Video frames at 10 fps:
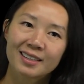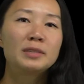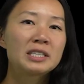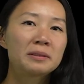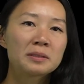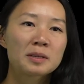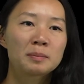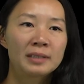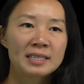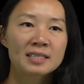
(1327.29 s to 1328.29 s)
Materials are
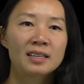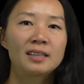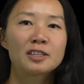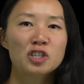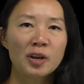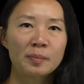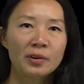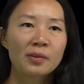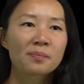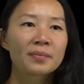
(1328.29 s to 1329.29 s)
placed in a
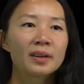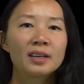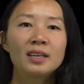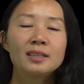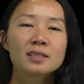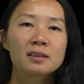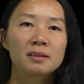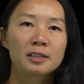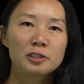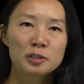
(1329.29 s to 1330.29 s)
chamber, heated to
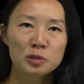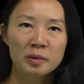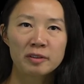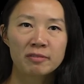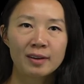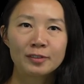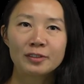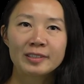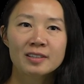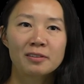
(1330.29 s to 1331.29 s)
125
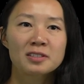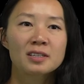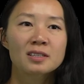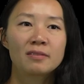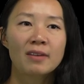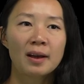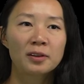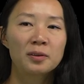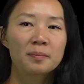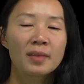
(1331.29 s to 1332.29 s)
degrees Celsius in
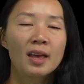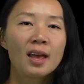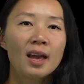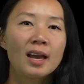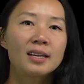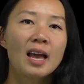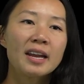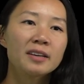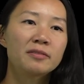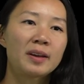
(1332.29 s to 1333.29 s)
vacuum, and
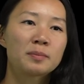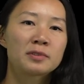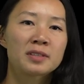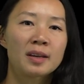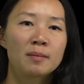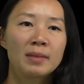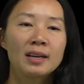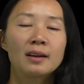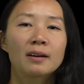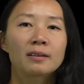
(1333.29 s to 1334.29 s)
any vapors they
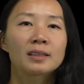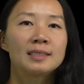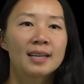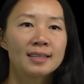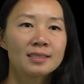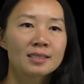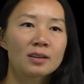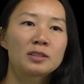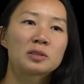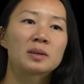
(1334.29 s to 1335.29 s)
emit are condensed
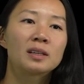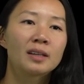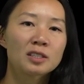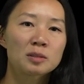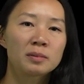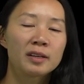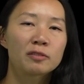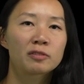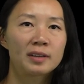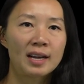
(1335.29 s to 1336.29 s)
onto a collector plate
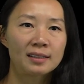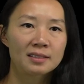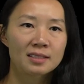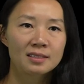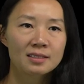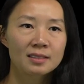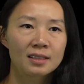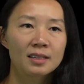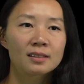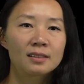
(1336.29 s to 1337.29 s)
for analysis.
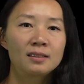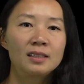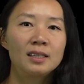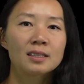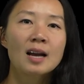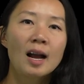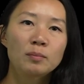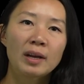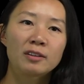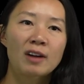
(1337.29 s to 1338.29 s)
The
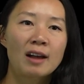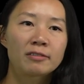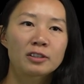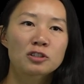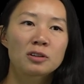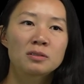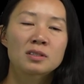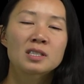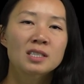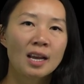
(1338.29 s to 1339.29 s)
timeline graphic shows
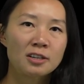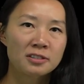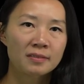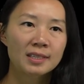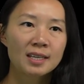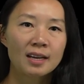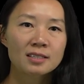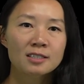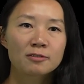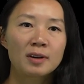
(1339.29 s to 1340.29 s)
the stages of the
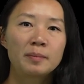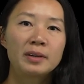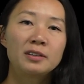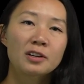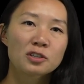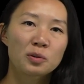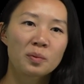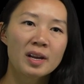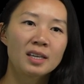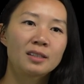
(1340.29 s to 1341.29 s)
test, from initial
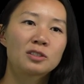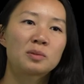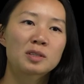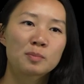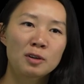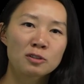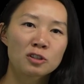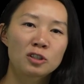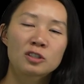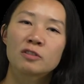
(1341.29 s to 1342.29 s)
weighing to
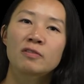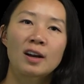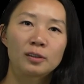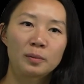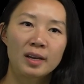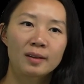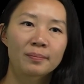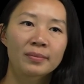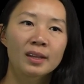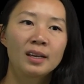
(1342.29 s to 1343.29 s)
exposure to final weighing.
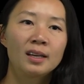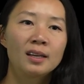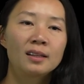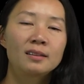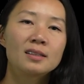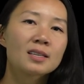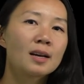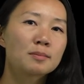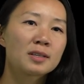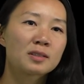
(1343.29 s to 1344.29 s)
This
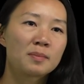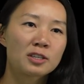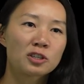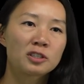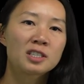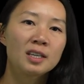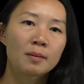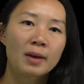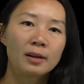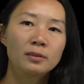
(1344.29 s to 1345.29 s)
helps us measure
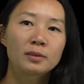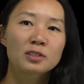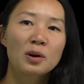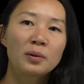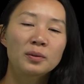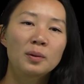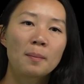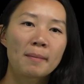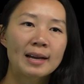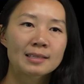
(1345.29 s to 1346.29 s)
TML, or total
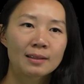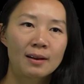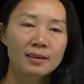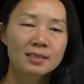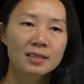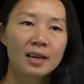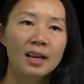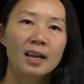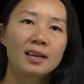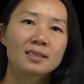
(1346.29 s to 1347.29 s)
mass loss,
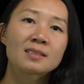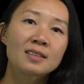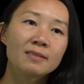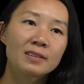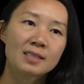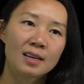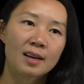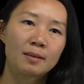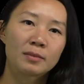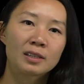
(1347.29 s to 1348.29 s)
and
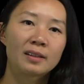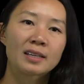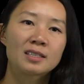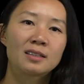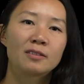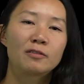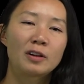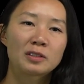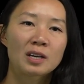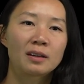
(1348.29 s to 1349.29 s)
CVCM, collected
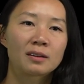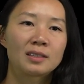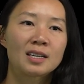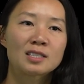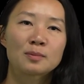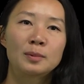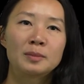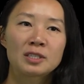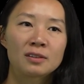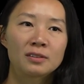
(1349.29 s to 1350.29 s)
volatile condensable
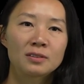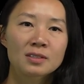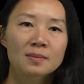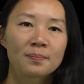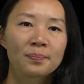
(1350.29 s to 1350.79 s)
materials.